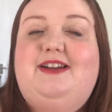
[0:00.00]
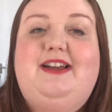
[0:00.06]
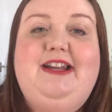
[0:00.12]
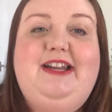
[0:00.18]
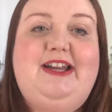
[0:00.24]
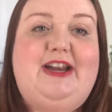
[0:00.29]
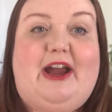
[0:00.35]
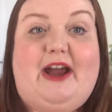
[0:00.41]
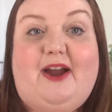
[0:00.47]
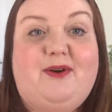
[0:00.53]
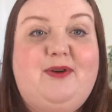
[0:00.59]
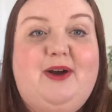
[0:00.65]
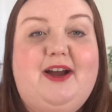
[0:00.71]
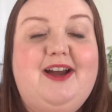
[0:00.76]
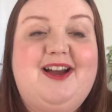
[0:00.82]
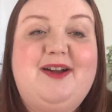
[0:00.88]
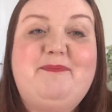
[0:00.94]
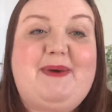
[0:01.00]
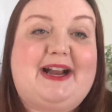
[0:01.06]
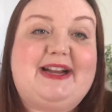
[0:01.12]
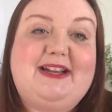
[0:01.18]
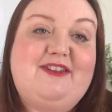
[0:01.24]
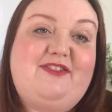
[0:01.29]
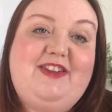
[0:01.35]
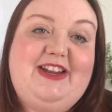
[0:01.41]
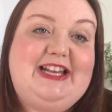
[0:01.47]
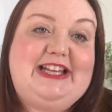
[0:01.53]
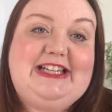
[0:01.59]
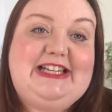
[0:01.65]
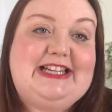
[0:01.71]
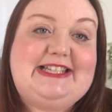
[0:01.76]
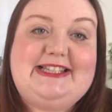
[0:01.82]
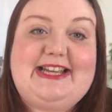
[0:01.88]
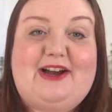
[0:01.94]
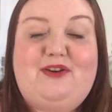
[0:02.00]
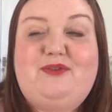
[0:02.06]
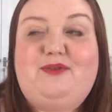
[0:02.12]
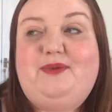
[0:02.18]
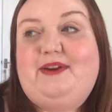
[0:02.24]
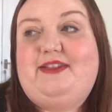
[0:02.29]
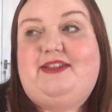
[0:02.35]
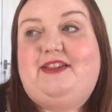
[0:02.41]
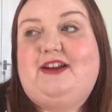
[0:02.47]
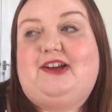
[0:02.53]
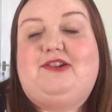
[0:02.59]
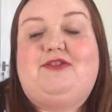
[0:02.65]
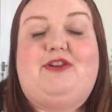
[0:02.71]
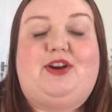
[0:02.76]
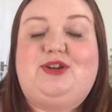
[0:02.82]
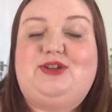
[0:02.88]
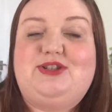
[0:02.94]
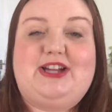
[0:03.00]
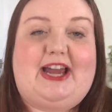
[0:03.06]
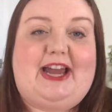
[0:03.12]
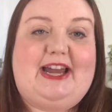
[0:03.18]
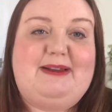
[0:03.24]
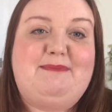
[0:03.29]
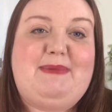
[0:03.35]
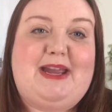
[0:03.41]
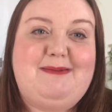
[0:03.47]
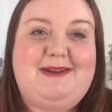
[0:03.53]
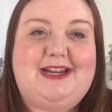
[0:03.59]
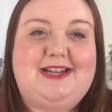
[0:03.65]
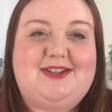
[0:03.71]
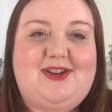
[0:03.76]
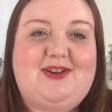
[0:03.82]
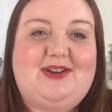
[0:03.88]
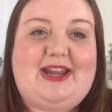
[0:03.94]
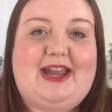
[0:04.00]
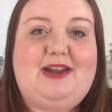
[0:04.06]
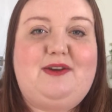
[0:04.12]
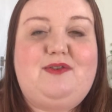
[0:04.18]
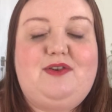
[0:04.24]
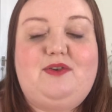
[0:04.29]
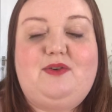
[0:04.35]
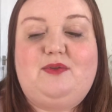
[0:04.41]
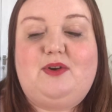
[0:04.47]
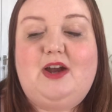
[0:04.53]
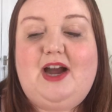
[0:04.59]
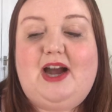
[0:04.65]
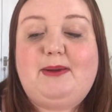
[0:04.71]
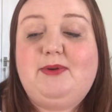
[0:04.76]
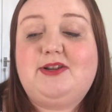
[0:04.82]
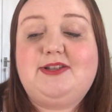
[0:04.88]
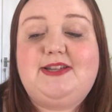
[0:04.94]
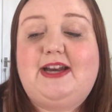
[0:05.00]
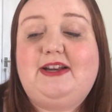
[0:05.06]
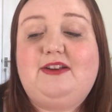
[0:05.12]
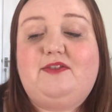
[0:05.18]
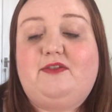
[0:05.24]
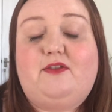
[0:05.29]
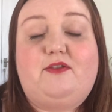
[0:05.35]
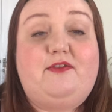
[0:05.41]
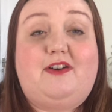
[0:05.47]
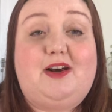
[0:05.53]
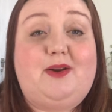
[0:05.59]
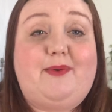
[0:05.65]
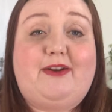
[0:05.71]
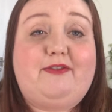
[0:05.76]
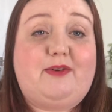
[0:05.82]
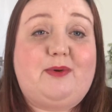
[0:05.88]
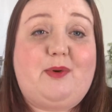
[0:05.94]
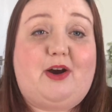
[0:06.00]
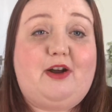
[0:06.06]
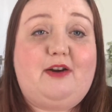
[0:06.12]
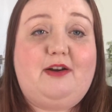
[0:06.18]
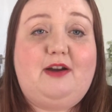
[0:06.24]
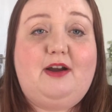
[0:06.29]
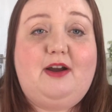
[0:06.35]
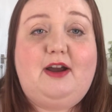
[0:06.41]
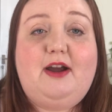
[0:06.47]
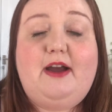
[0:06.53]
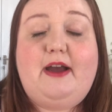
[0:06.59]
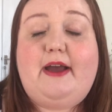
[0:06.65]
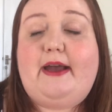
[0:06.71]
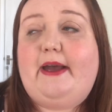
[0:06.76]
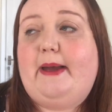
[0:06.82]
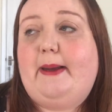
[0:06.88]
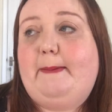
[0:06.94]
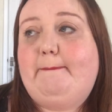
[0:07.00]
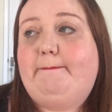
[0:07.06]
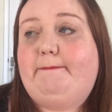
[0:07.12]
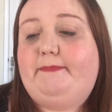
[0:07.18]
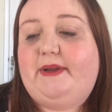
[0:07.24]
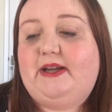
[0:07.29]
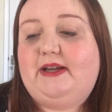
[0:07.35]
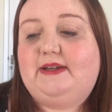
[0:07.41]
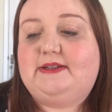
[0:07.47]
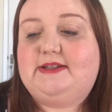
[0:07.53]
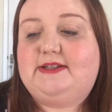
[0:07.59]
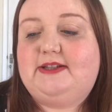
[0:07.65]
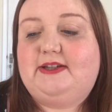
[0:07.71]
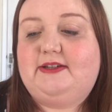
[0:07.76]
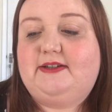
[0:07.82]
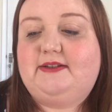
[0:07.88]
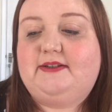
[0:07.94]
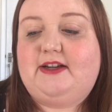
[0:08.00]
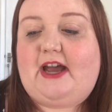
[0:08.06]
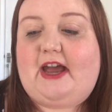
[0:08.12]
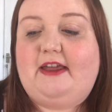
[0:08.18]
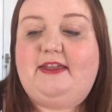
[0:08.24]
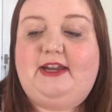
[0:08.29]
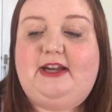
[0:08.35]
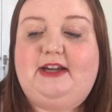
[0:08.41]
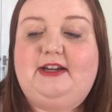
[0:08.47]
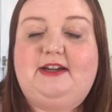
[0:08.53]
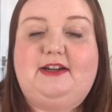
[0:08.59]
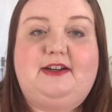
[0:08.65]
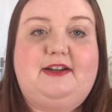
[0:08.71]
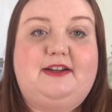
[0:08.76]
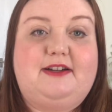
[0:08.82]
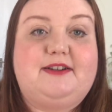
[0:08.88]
you know, back at feeling yourself with the crochet. Maybe it's okay if you, I'm not saying unfollow everyone, but I think